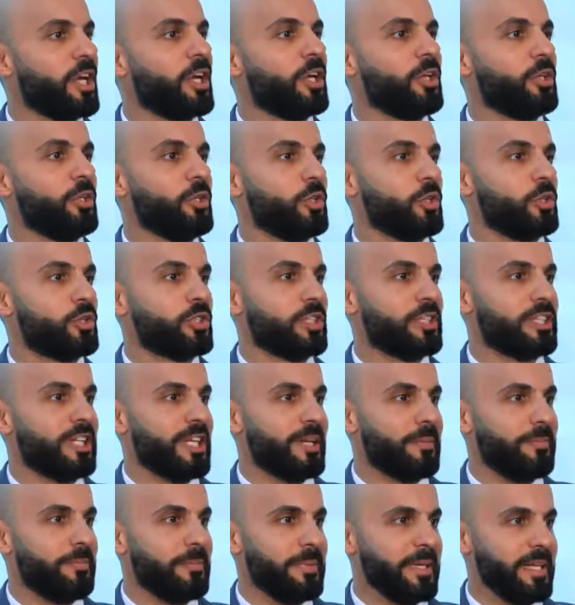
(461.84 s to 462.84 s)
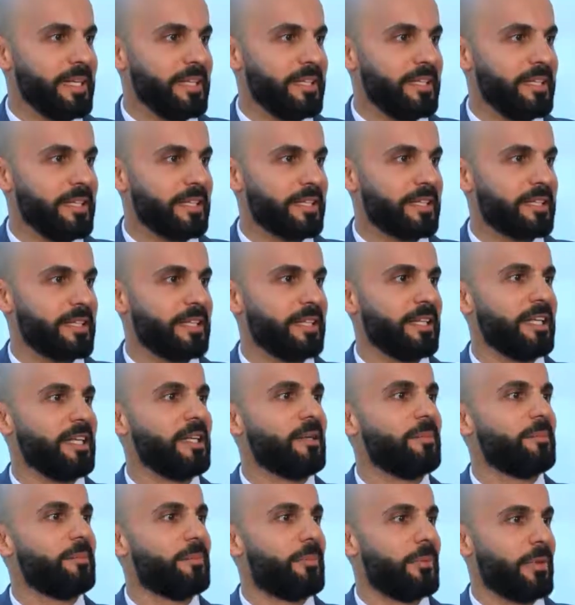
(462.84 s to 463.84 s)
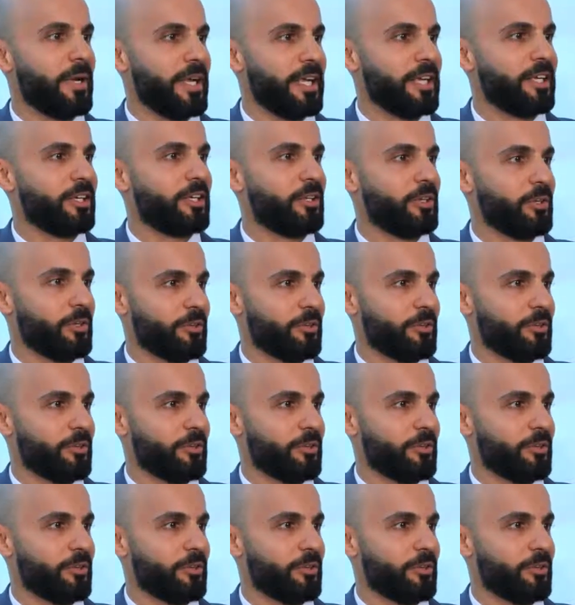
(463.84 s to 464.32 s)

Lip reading: you should immediately break your